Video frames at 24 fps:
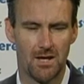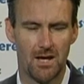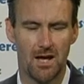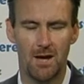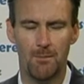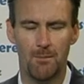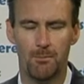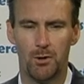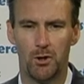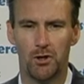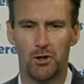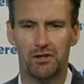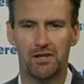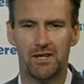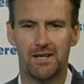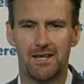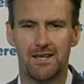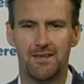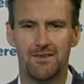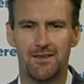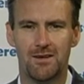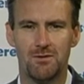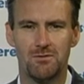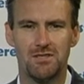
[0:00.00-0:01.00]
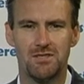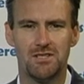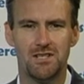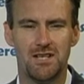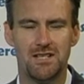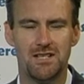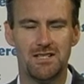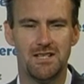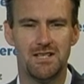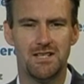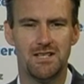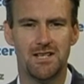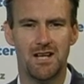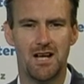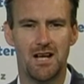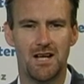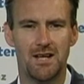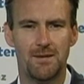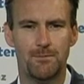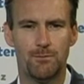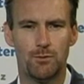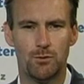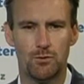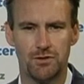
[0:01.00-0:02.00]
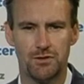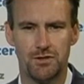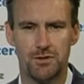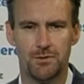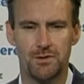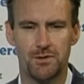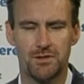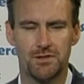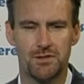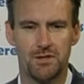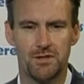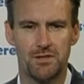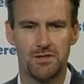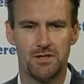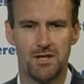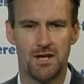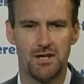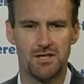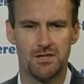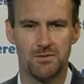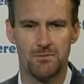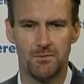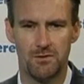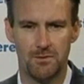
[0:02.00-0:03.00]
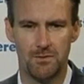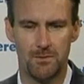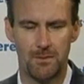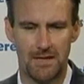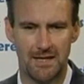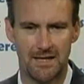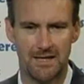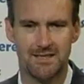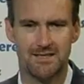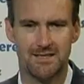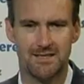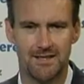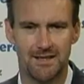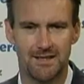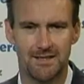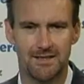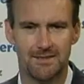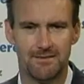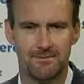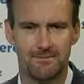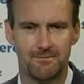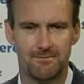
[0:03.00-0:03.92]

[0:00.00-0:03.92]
I'm Bernard Hickey. That was 90 at 9, brought to you in association with the BNZ.